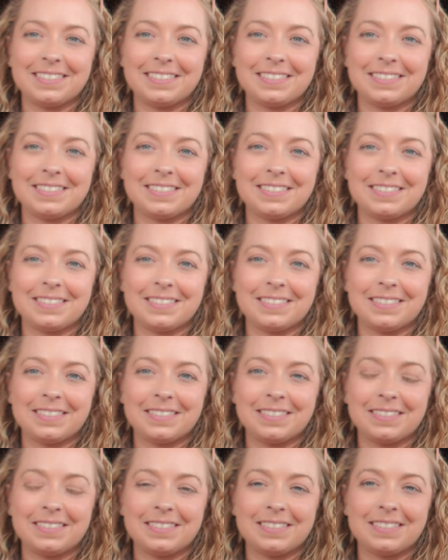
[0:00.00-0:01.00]

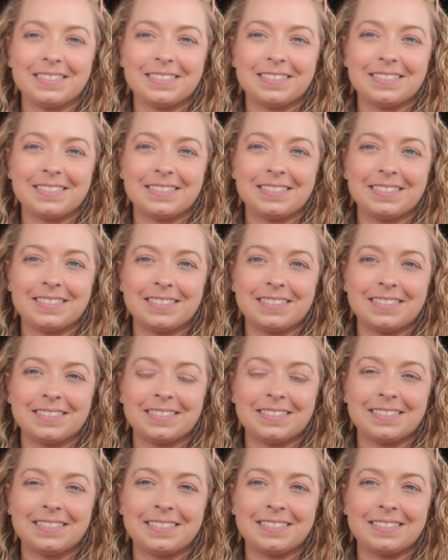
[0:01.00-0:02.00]

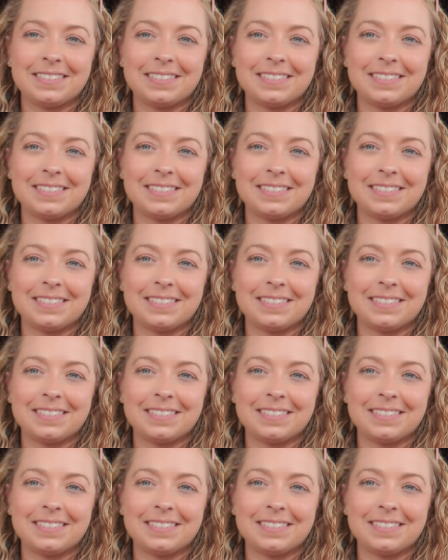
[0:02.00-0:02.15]
(not speaking)